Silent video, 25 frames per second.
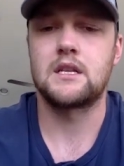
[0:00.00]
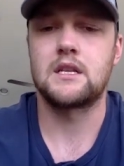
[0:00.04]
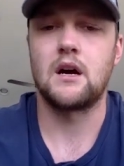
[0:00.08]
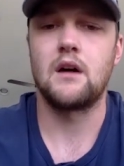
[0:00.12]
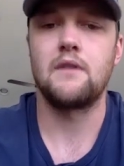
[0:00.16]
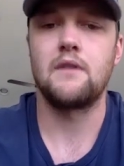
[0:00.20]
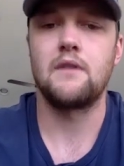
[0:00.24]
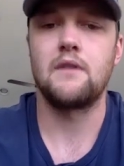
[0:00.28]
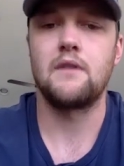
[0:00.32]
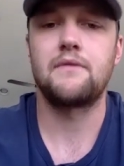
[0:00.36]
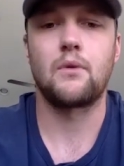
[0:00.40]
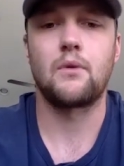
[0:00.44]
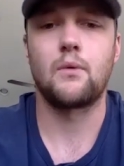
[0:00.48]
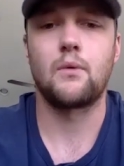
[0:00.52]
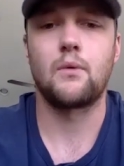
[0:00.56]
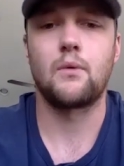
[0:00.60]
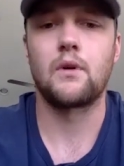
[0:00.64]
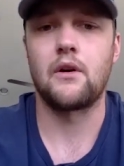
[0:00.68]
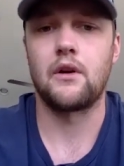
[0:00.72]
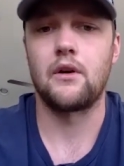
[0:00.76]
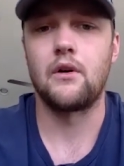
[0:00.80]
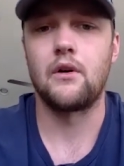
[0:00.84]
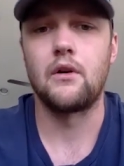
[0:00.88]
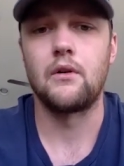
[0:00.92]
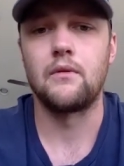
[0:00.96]
tough to work
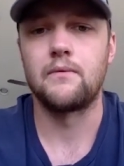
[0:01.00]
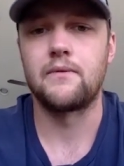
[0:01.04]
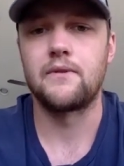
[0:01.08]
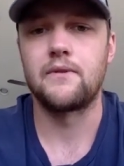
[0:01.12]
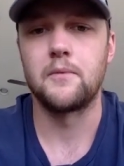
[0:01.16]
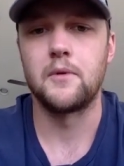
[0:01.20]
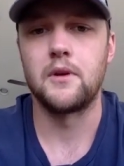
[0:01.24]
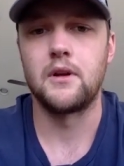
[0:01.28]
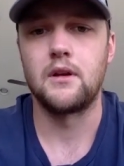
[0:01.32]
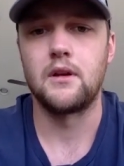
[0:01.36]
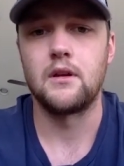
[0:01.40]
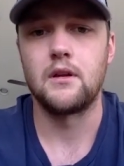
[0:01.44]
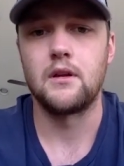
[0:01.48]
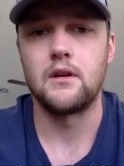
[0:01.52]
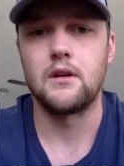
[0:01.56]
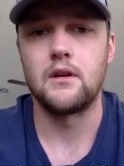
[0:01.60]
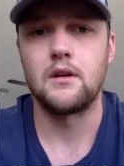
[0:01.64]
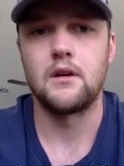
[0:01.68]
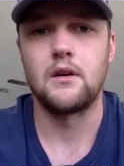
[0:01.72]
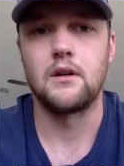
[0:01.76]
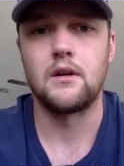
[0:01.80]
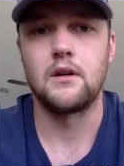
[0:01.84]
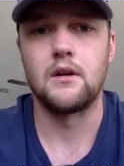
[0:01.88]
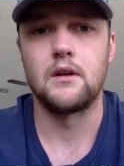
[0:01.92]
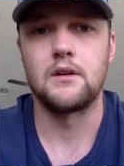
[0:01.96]
out at home for me,
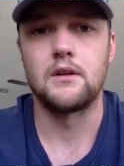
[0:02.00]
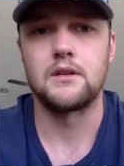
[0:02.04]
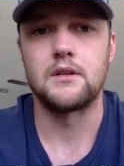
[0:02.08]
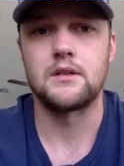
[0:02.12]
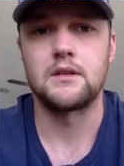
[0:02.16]
uh,